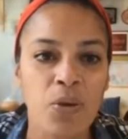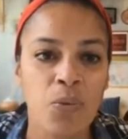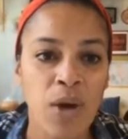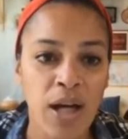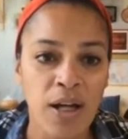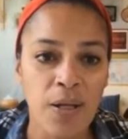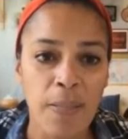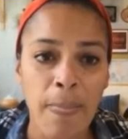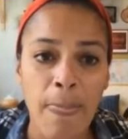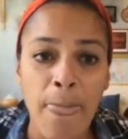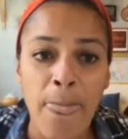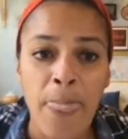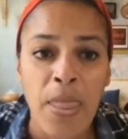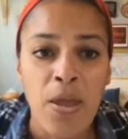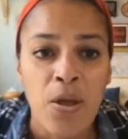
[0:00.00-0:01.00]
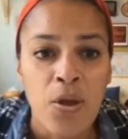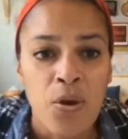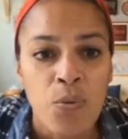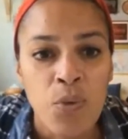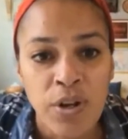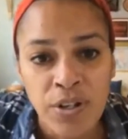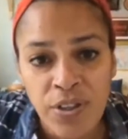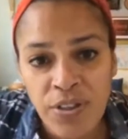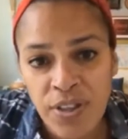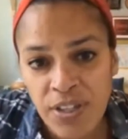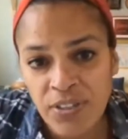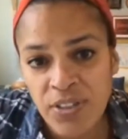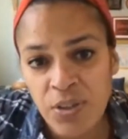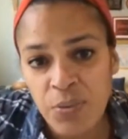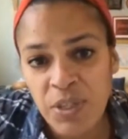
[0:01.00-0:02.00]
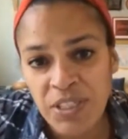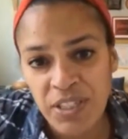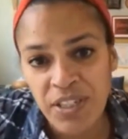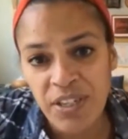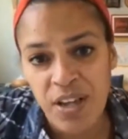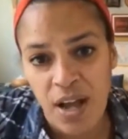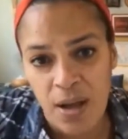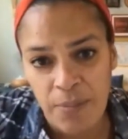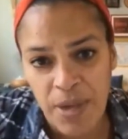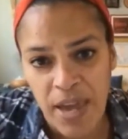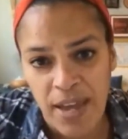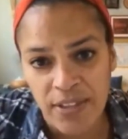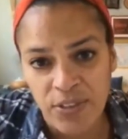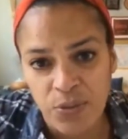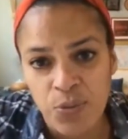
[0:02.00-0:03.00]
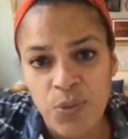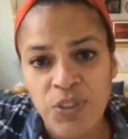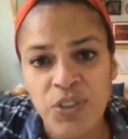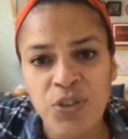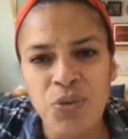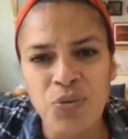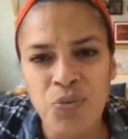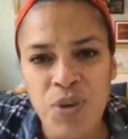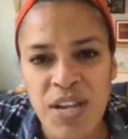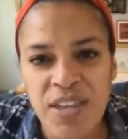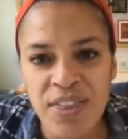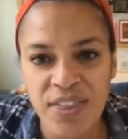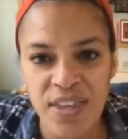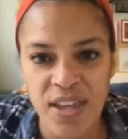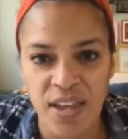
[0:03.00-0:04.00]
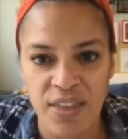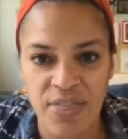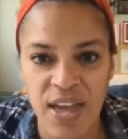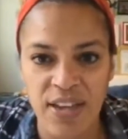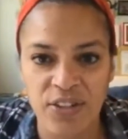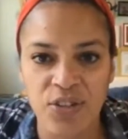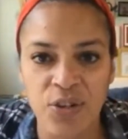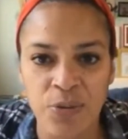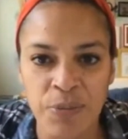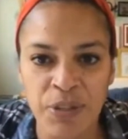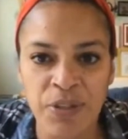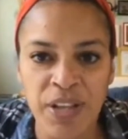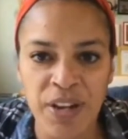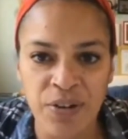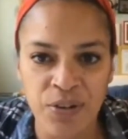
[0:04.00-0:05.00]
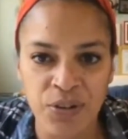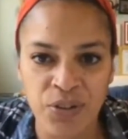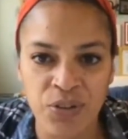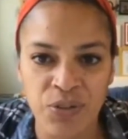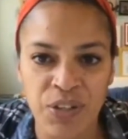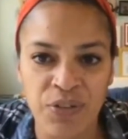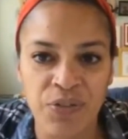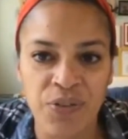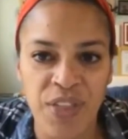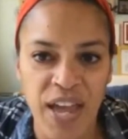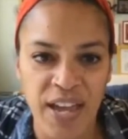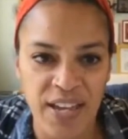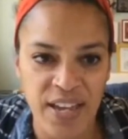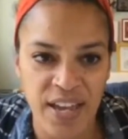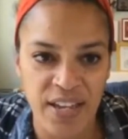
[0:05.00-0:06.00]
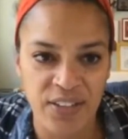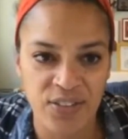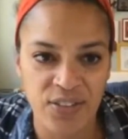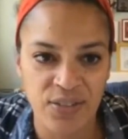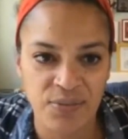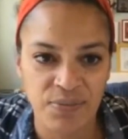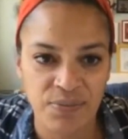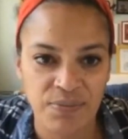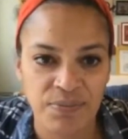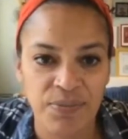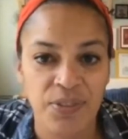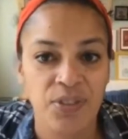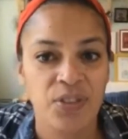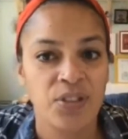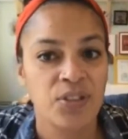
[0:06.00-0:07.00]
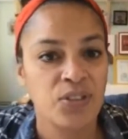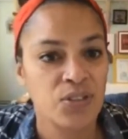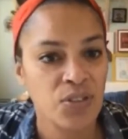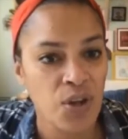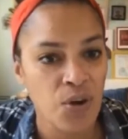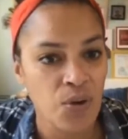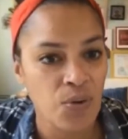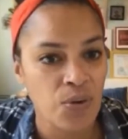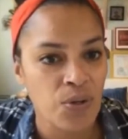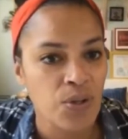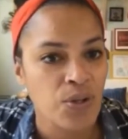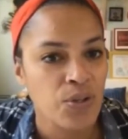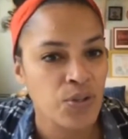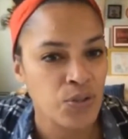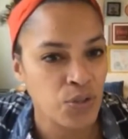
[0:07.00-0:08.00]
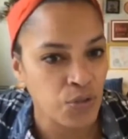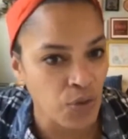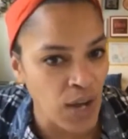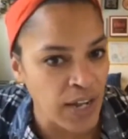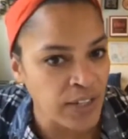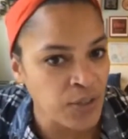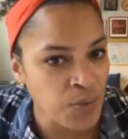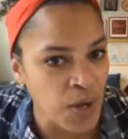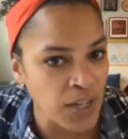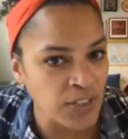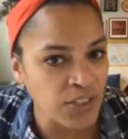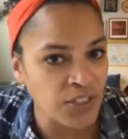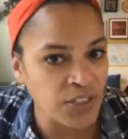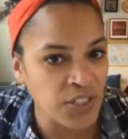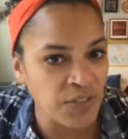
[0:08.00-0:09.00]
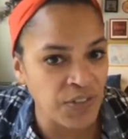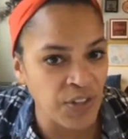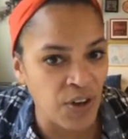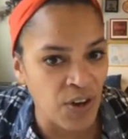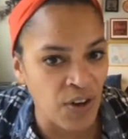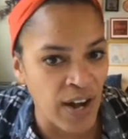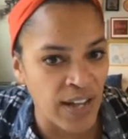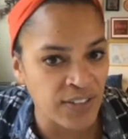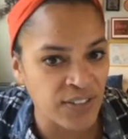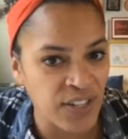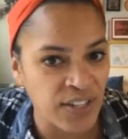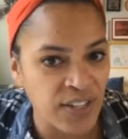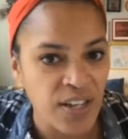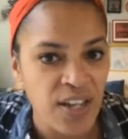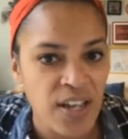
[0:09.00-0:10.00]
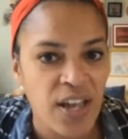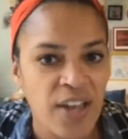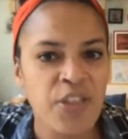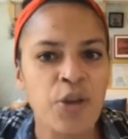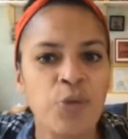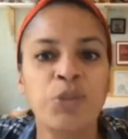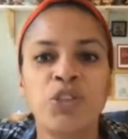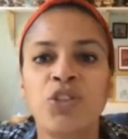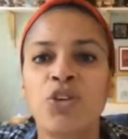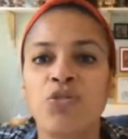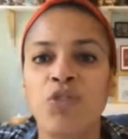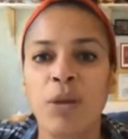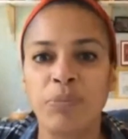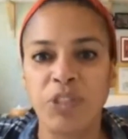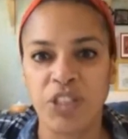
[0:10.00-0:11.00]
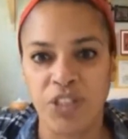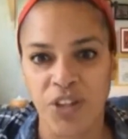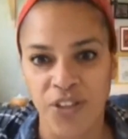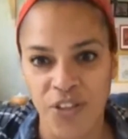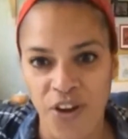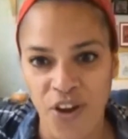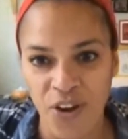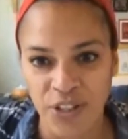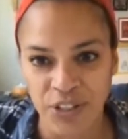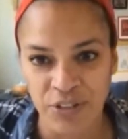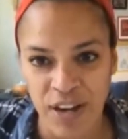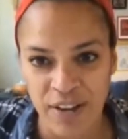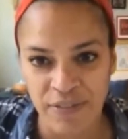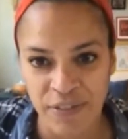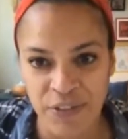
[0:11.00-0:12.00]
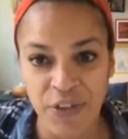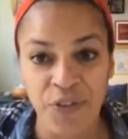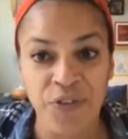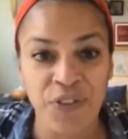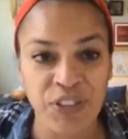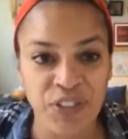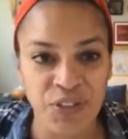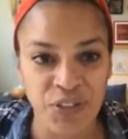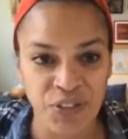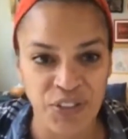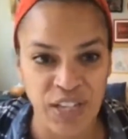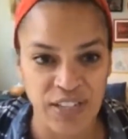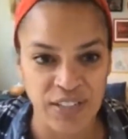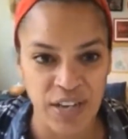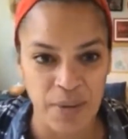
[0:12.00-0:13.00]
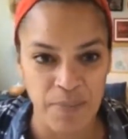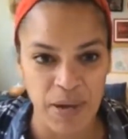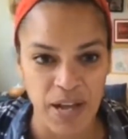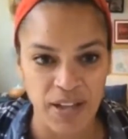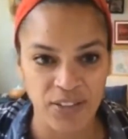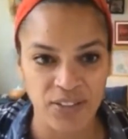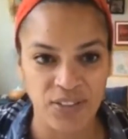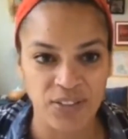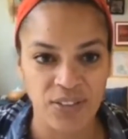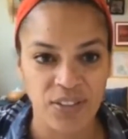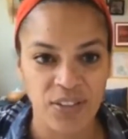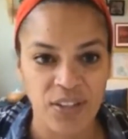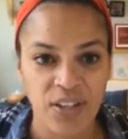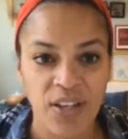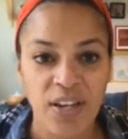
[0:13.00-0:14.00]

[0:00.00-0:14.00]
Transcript: Well, one of the things that we did at Comcast was to rethink that terminal error screen for that case. So you tried to watch a DVR asset and there was corruption on the hard drive of your physical set-top box.